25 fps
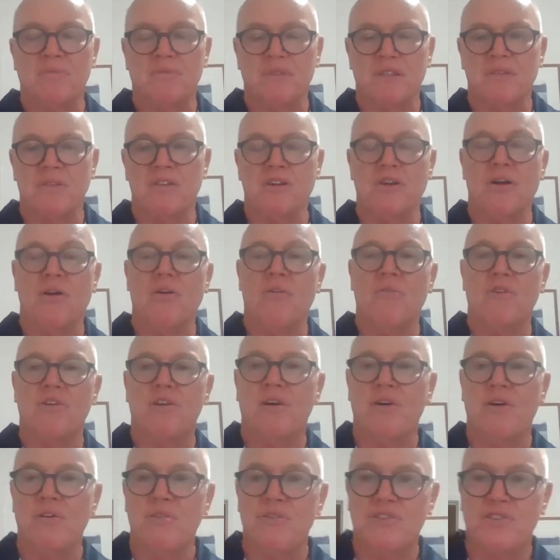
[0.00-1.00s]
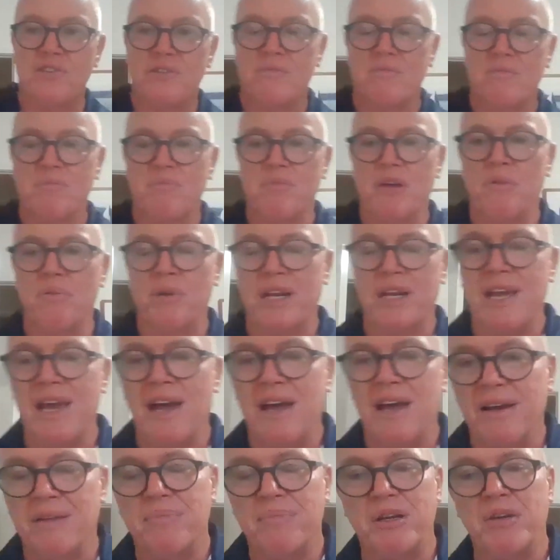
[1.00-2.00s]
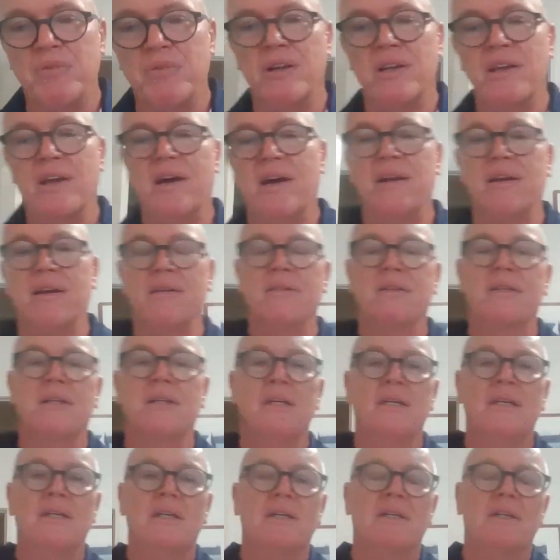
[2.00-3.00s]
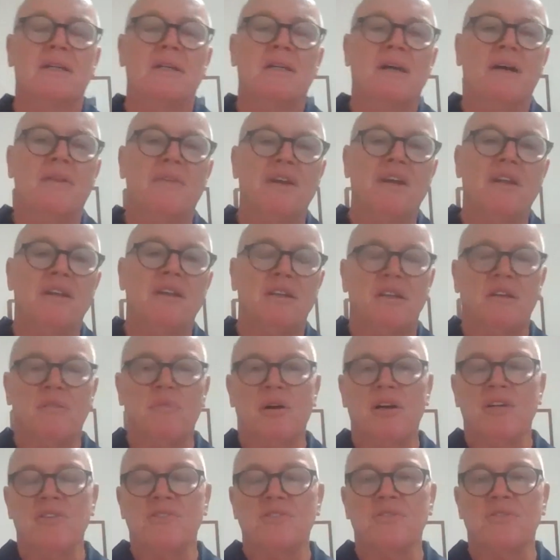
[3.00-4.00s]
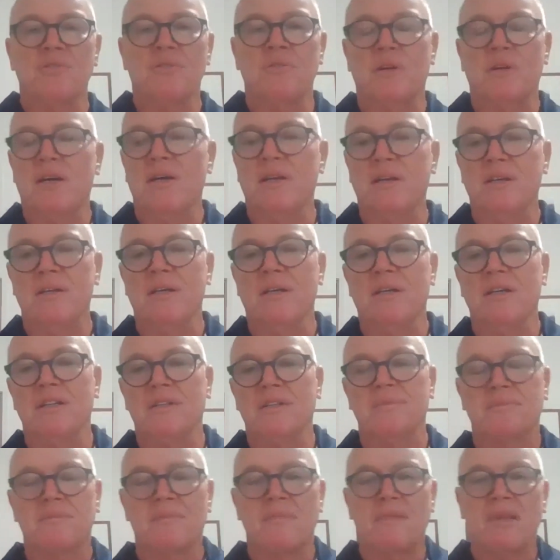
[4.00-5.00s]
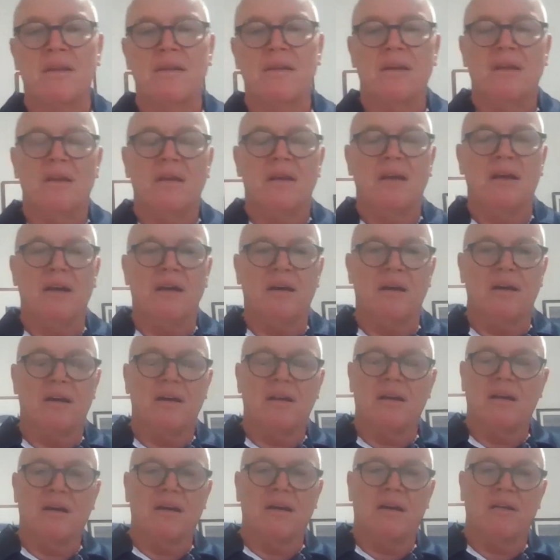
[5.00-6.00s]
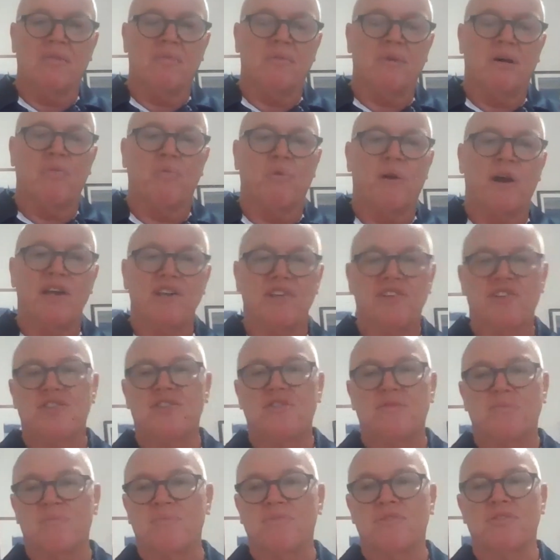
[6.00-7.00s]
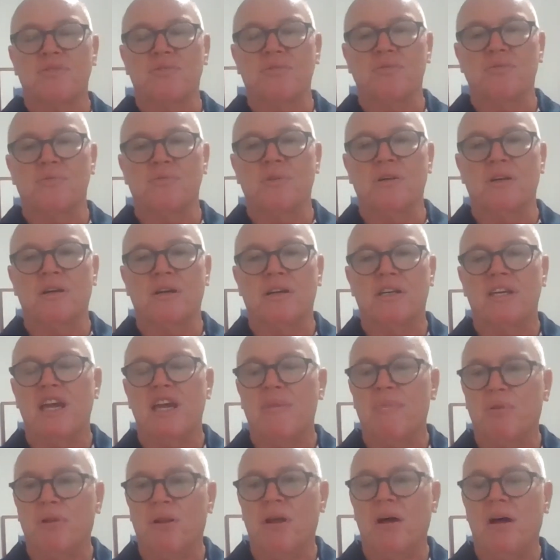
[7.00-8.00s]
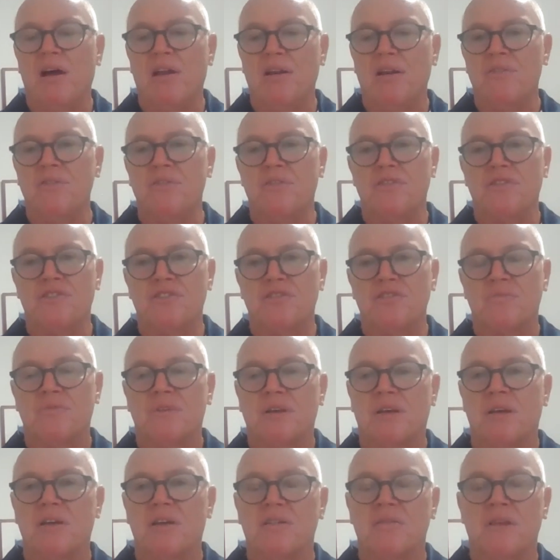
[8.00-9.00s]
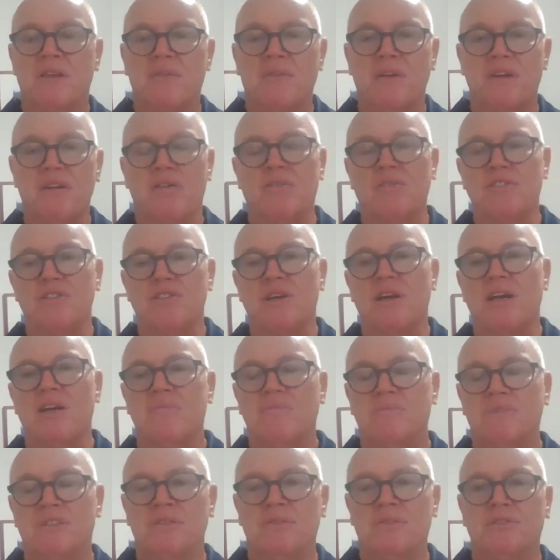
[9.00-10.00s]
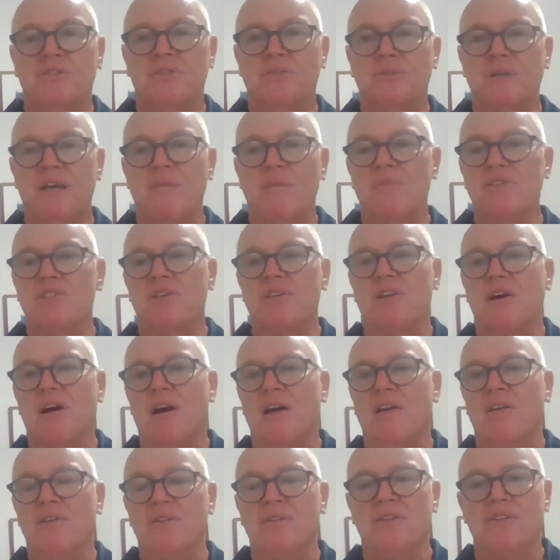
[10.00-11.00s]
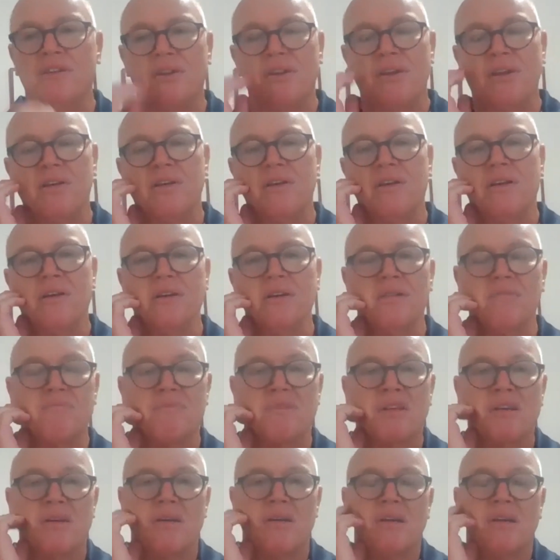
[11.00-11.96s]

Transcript: the Gold Coast, a regatta, big regatta, and then you might do a race to Keppel Islands, and then on to Hamilton Island, and then